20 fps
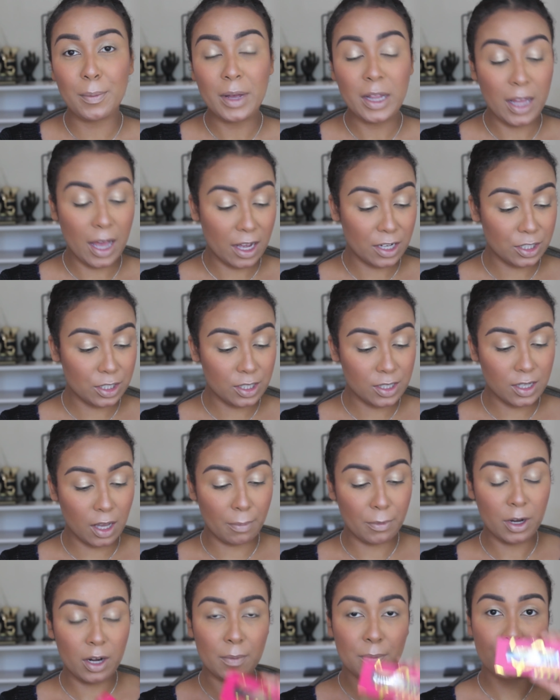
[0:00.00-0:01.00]
my lashes,
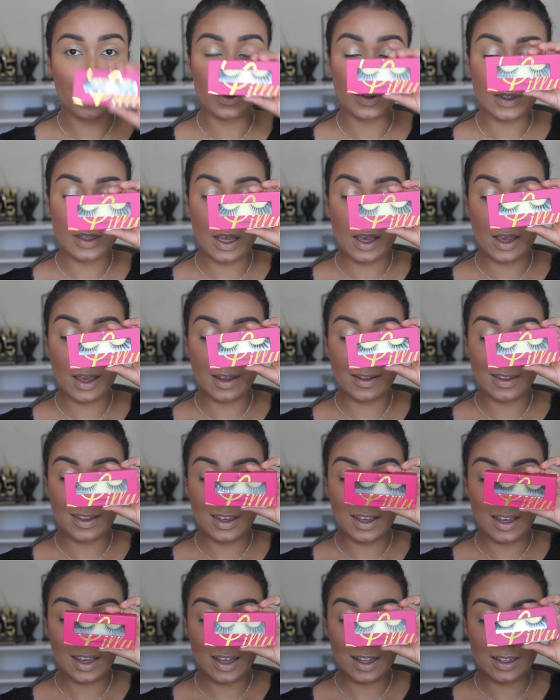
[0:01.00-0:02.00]
I'm going to be using
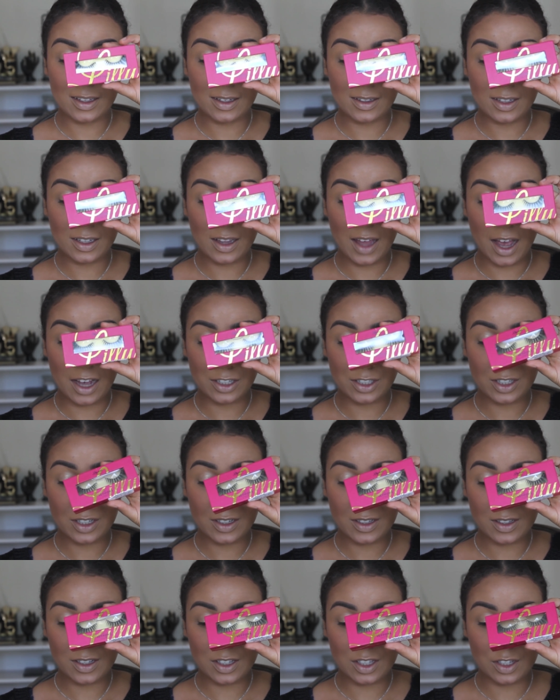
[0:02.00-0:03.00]
the Lilly
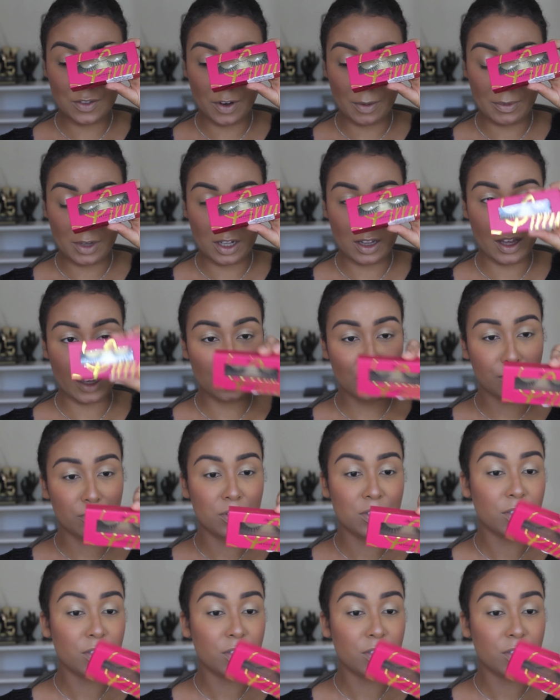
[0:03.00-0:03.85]
Lashes. This is from the collection with